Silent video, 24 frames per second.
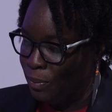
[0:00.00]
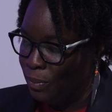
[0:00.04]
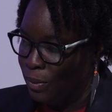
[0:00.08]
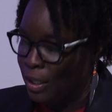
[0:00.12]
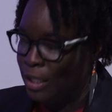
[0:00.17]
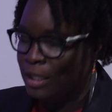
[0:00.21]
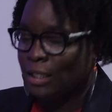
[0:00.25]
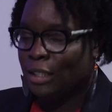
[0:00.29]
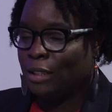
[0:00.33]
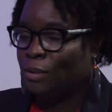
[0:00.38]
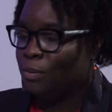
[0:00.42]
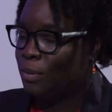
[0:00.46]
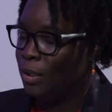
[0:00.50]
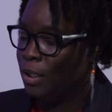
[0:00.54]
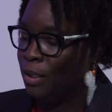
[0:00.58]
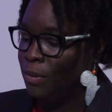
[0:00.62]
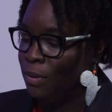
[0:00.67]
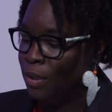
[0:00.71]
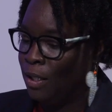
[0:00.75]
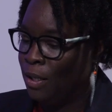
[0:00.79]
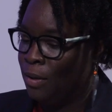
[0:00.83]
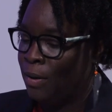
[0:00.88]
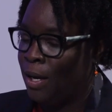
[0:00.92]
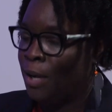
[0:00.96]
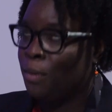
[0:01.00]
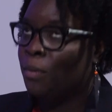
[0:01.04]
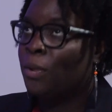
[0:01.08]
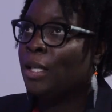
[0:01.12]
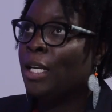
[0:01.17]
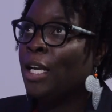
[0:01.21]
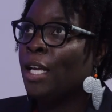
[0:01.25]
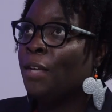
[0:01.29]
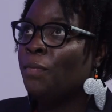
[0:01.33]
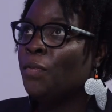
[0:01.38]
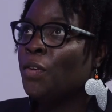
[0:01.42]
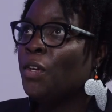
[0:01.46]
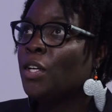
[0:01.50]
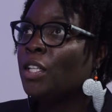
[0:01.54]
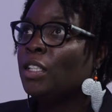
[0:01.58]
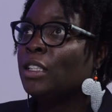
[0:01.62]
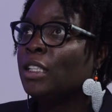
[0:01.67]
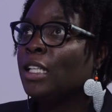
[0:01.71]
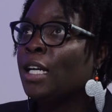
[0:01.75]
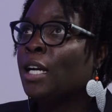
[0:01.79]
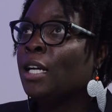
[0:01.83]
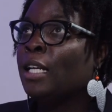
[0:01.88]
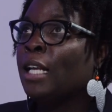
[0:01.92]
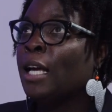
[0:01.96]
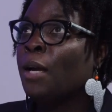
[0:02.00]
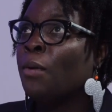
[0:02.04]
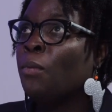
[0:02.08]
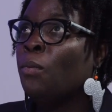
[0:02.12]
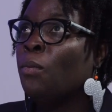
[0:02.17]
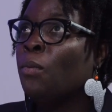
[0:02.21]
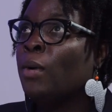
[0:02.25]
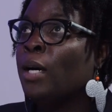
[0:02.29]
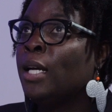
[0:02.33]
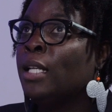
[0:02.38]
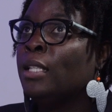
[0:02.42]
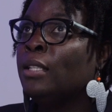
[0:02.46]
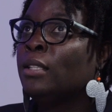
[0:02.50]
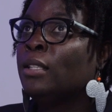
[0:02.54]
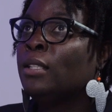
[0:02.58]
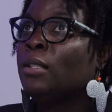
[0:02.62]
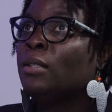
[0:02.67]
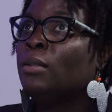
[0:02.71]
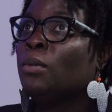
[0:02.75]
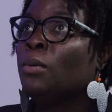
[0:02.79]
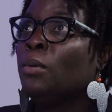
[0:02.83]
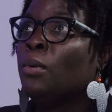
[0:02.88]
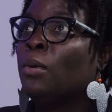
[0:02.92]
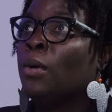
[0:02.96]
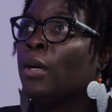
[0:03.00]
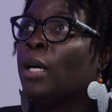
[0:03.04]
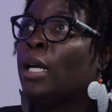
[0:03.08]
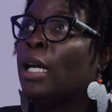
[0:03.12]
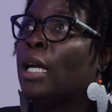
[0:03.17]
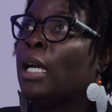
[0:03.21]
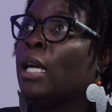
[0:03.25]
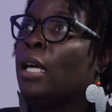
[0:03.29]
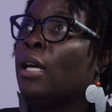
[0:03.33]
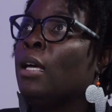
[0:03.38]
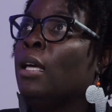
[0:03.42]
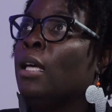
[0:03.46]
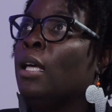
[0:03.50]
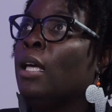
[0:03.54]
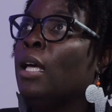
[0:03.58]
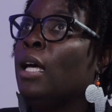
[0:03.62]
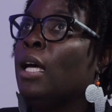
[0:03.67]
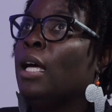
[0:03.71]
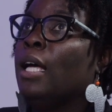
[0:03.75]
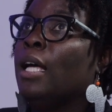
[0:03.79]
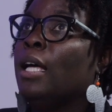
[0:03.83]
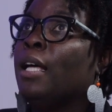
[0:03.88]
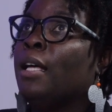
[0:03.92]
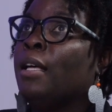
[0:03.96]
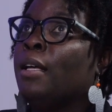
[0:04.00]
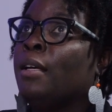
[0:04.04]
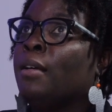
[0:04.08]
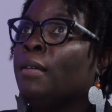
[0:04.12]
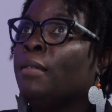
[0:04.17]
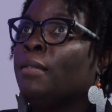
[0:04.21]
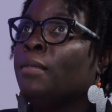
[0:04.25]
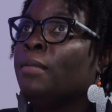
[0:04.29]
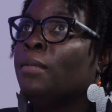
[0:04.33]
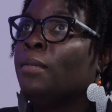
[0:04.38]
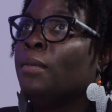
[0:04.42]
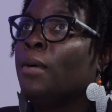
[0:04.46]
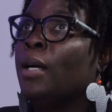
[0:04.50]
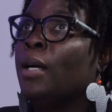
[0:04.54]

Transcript: it's just really, really great. If you could share like one story of